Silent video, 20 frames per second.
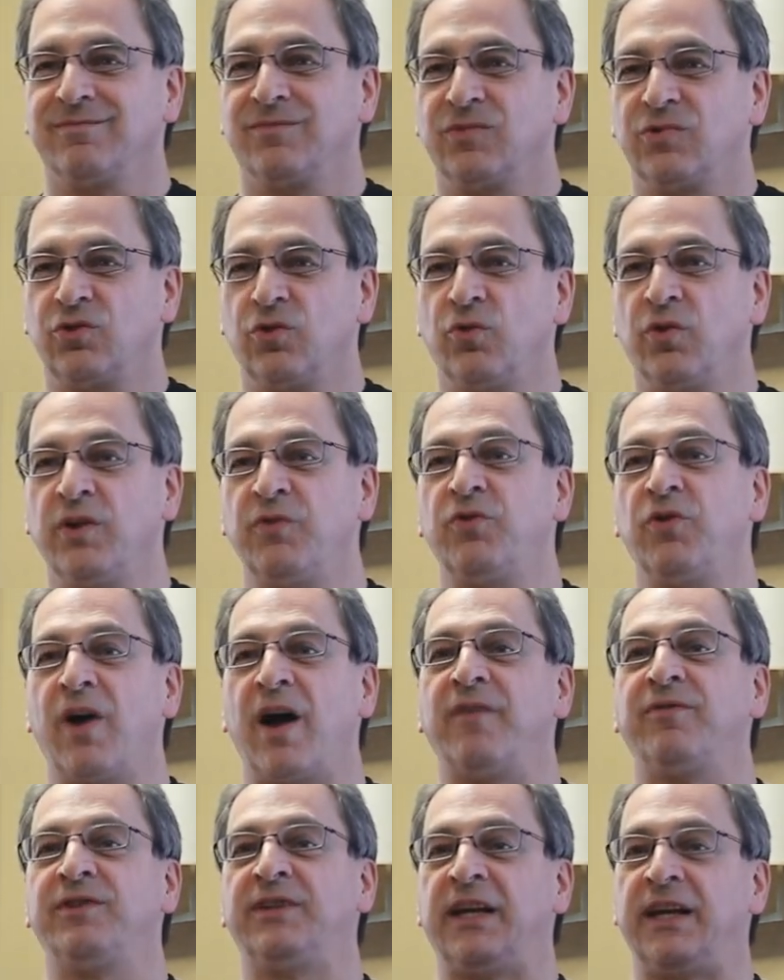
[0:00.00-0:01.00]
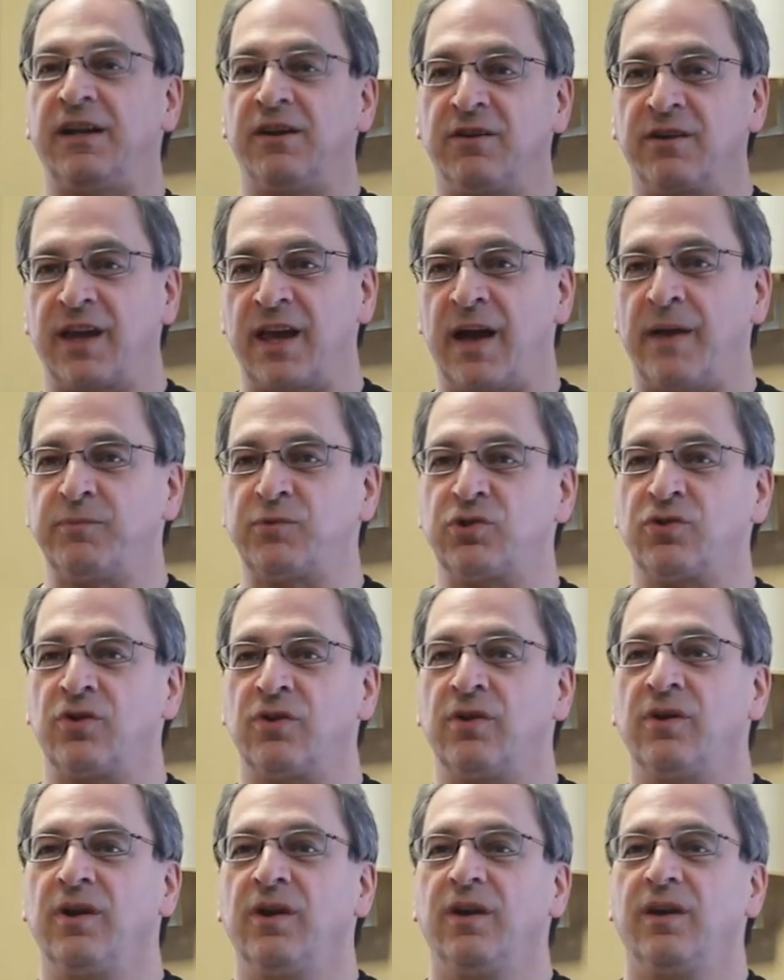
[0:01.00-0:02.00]
So if you have data
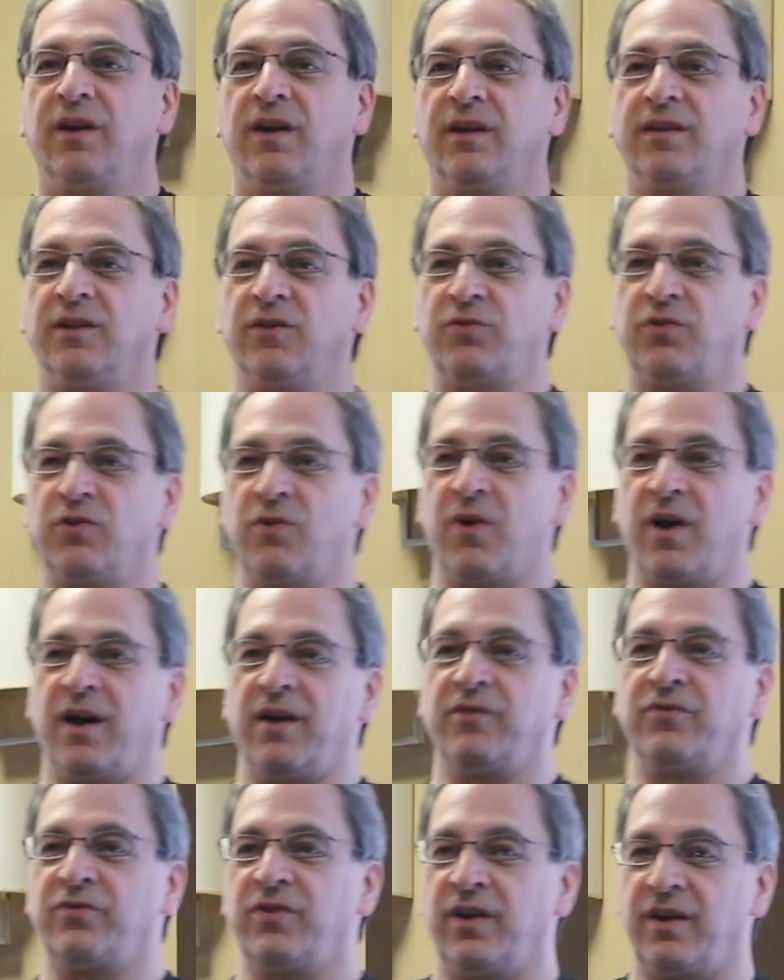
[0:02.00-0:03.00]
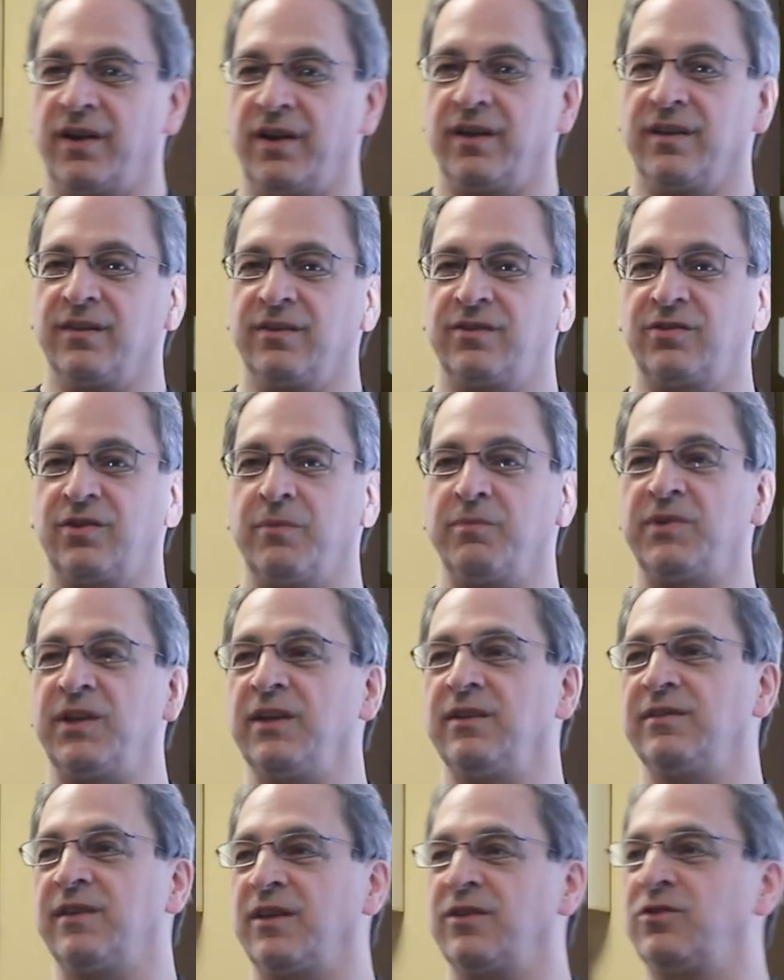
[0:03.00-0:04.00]
capture and if you have
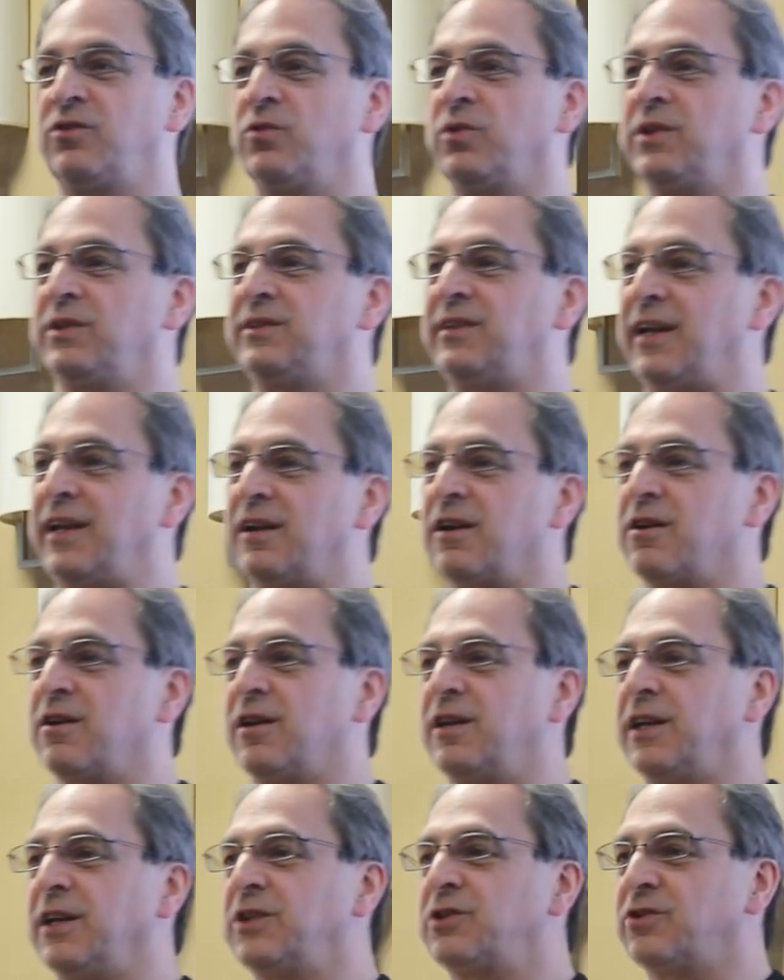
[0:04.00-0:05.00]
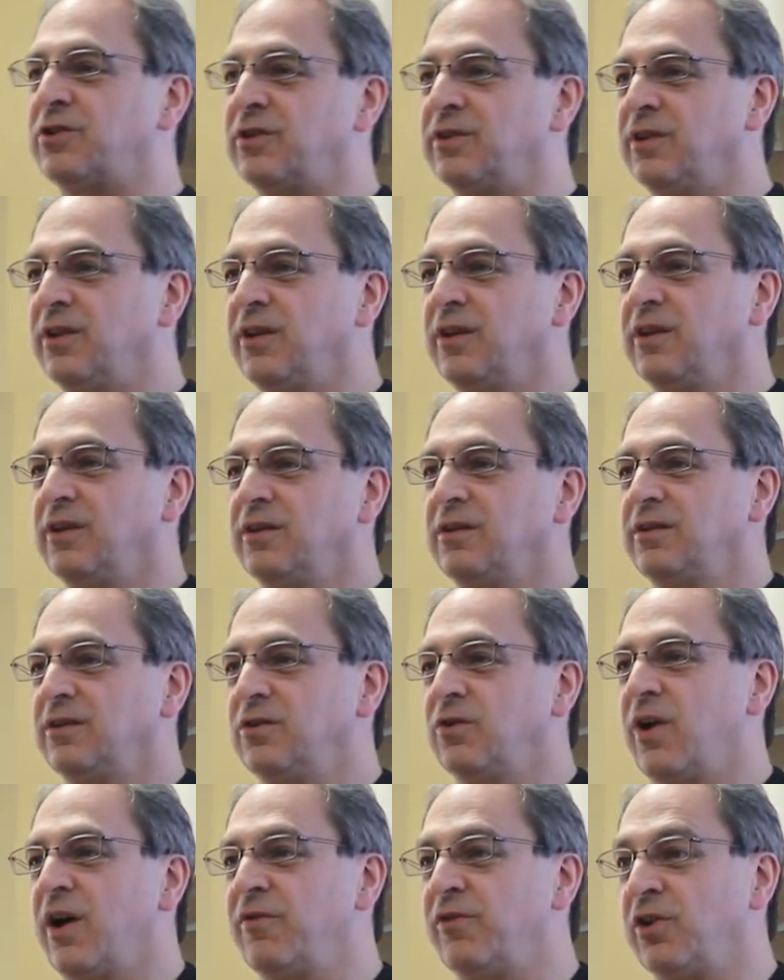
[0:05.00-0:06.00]
something that's doing data collection,
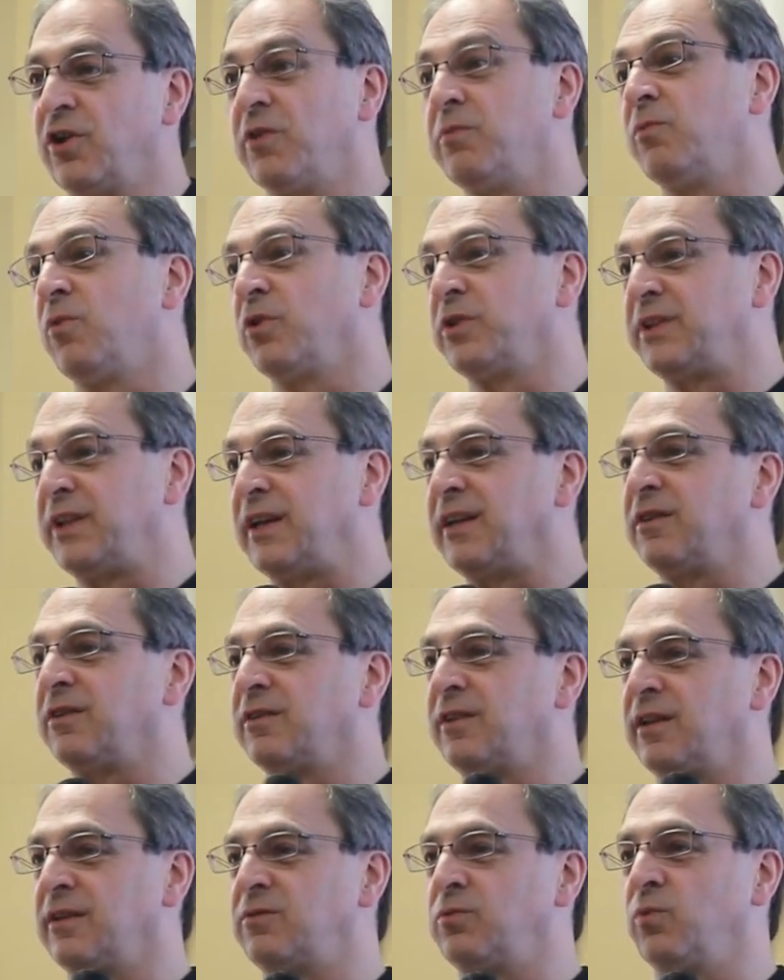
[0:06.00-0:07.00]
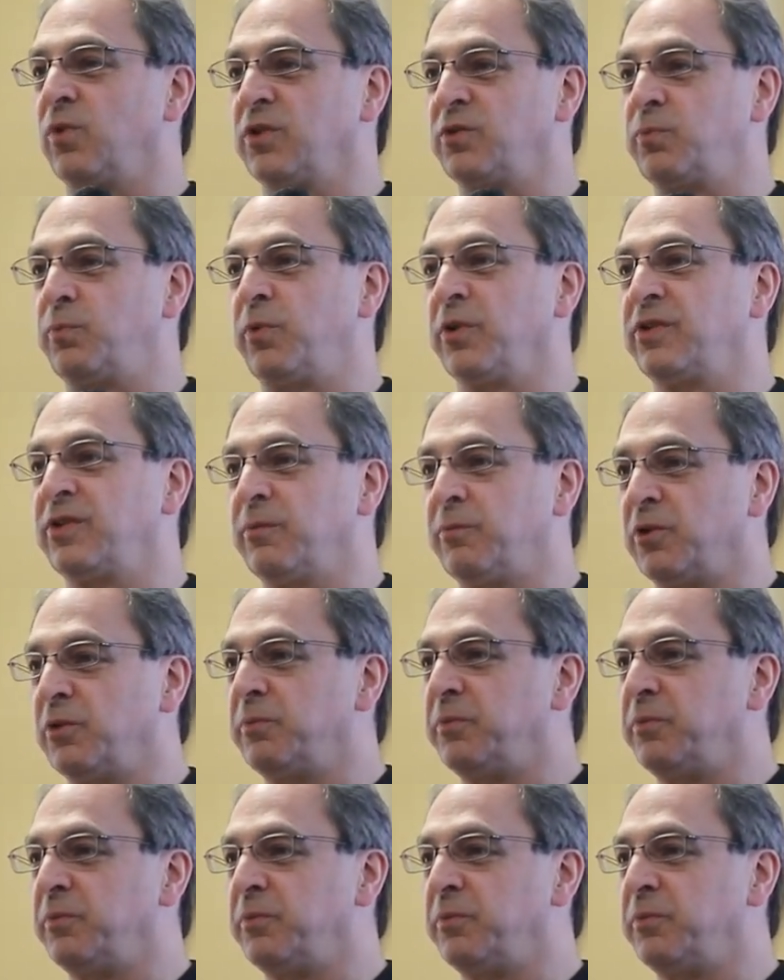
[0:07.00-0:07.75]
you have a lot more data that was possible